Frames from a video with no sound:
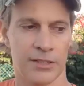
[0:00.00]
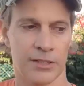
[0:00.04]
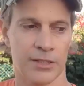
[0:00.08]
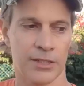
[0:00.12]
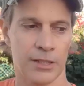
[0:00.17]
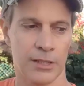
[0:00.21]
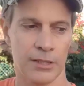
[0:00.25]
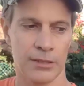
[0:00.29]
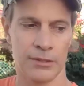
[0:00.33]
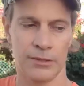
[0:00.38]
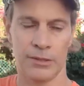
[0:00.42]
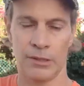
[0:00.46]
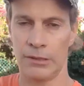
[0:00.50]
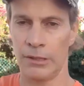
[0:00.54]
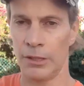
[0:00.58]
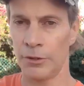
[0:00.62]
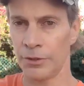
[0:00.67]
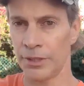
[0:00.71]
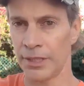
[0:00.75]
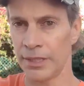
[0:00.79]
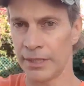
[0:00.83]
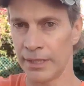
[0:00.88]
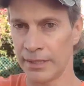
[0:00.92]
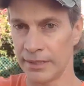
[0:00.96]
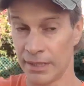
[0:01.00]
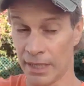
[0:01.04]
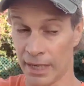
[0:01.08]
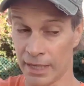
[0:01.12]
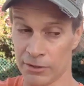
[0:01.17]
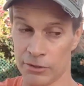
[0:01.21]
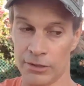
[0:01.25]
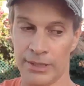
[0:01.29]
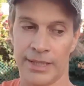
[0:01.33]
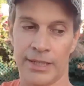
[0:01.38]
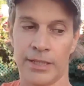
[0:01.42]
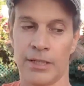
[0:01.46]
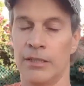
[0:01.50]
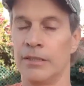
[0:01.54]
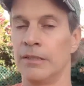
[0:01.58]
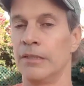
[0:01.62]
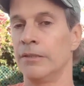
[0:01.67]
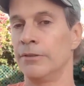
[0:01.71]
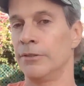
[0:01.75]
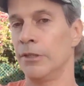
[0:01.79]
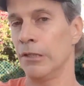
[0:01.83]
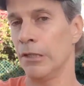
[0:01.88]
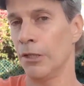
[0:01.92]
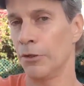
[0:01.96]
They're actually
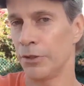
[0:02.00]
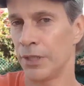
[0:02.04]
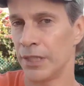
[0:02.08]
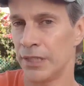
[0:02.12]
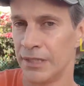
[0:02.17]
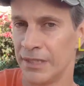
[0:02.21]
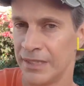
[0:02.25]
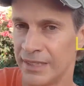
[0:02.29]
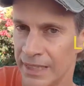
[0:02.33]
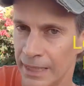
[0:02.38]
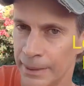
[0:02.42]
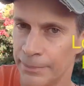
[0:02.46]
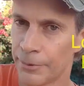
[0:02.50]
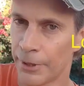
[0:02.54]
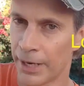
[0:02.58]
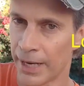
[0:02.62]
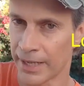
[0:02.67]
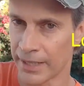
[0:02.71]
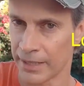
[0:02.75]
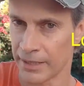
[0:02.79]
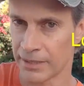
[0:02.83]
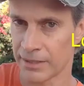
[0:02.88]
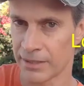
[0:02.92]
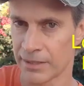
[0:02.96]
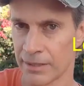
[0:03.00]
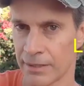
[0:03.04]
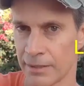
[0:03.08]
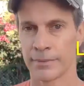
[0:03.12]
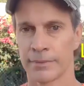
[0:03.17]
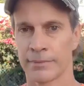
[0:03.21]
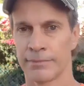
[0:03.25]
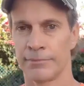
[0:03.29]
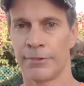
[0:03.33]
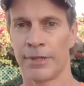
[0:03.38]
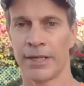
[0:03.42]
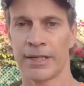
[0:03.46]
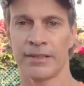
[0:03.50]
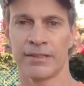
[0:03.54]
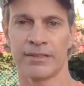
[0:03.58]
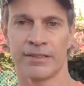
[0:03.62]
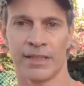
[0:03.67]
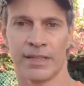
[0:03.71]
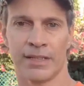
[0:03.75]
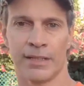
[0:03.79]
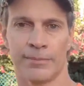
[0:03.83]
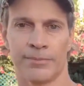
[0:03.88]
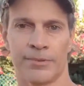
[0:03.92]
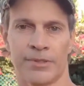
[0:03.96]
called the Loaded Zee Brackets. Bracket
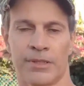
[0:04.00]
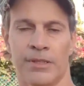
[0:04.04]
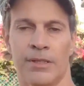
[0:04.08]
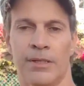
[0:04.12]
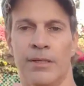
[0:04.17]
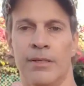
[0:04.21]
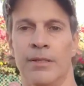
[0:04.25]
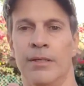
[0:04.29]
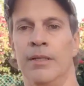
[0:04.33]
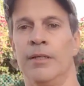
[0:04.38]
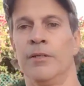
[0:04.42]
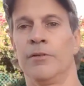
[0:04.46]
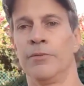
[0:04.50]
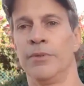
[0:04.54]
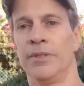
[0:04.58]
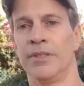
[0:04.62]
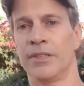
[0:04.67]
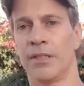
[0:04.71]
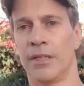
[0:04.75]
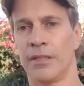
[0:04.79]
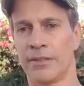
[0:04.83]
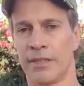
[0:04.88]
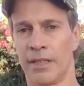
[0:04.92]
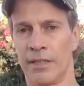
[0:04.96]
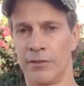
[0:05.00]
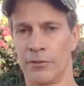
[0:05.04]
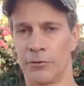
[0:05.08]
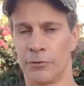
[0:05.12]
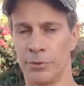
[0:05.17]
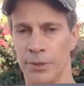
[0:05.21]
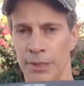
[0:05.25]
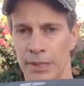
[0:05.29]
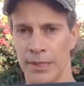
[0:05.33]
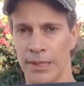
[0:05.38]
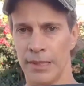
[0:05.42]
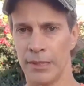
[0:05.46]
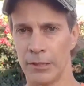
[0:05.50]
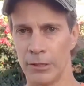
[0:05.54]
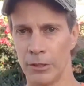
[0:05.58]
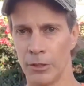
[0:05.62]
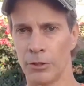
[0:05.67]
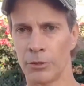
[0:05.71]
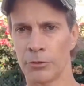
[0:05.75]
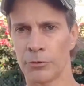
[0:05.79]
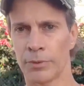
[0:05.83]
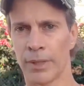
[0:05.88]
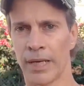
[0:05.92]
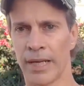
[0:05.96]
setups result in really
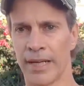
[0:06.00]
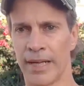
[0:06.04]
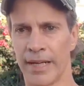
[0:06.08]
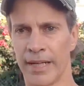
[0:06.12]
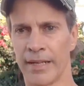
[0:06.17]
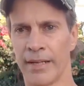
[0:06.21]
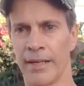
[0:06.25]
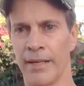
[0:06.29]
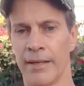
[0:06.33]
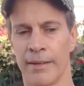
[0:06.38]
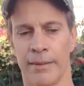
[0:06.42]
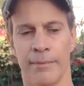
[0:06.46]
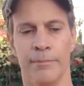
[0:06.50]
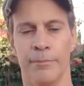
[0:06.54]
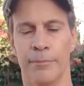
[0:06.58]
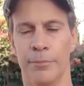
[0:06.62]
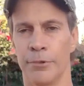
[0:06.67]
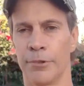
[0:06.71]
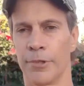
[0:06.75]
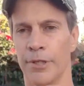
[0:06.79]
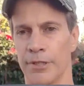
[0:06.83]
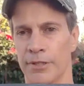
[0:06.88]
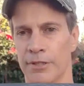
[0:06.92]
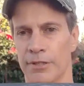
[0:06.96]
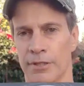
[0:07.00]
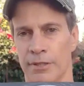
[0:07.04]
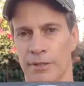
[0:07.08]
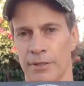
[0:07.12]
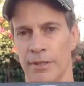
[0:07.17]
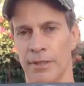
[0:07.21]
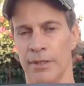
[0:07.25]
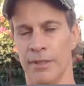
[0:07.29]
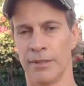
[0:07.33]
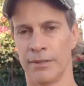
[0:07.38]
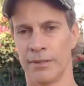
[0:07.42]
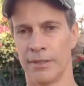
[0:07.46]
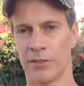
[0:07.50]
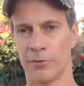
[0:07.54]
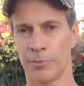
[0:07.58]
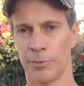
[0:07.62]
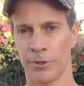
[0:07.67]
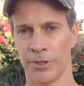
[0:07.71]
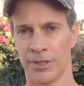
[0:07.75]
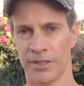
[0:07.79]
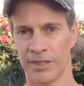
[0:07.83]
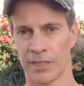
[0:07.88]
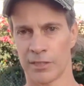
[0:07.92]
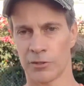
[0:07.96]
low riding boards. This
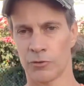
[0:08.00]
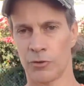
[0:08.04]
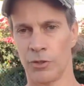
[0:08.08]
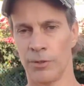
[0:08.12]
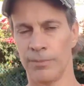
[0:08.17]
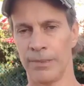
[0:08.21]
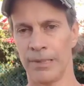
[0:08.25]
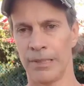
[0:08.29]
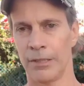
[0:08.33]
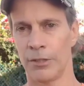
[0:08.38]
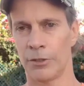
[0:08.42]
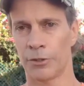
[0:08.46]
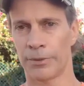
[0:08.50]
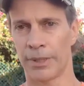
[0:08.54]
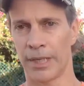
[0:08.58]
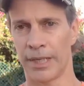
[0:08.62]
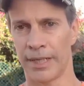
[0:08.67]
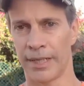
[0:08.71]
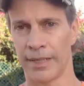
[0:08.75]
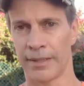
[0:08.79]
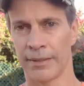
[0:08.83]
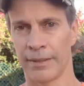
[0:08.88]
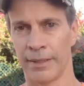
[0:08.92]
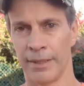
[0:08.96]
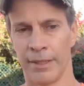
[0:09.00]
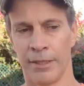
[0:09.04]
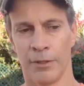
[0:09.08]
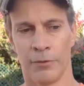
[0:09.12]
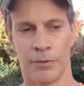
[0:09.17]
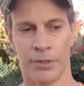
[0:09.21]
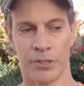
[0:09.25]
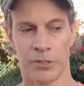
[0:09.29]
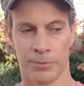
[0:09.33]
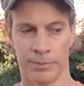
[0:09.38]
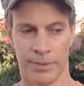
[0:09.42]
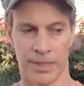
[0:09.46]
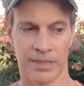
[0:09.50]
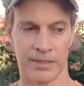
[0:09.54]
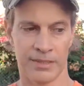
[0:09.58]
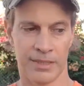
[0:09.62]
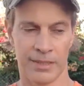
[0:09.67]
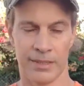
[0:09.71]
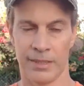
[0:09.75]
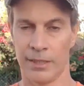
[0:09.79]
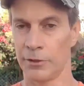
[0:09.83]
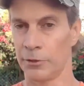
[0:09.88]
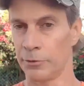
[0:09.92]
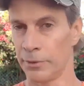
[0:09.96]
board is extremely low riding, which makes
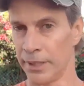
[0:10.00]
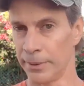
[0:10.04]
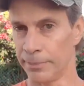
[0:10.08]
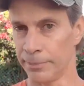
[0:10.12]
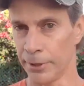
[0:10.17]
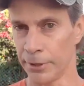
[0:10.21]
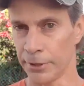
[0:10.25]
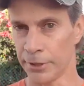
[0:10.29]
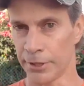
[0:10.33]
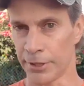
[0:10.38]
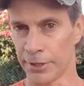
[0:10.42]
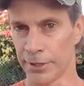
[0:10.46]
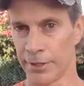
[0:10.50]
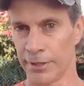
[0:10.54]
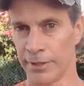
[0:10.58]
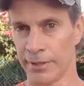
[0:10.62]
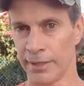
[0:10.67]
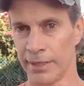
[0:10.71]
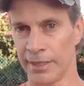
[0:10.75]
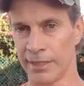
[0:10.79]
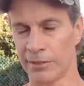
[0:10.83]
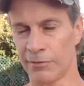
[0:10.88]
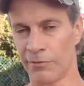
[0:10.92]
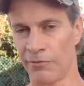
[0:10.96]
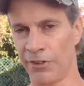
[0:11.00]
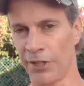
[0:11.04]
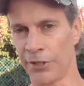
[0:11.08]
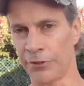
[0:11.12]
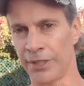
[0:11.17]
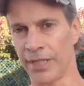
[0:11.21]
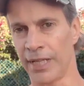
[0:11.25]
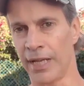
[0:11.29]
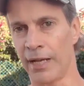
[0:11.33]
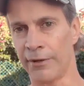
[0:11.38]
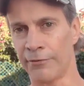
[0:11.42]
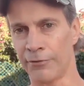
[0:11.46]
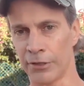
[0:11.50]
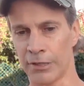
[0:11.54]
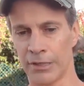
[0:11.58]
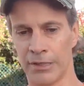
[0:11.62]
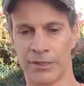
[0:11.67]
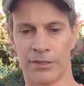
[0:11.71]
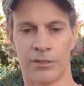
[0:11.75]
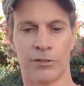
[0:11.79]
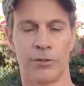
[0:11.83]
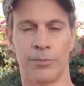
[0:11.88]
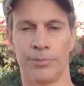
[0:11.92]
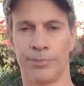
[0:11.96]
it a great pusher. It's very
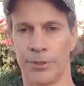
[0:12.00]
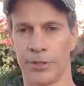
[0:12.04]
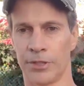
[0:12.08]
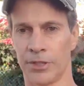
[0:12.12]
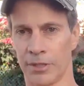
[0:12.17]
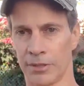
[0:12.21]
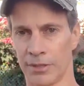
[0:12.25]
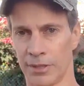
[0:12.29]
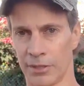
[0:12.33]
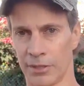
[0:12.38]
effortless to push on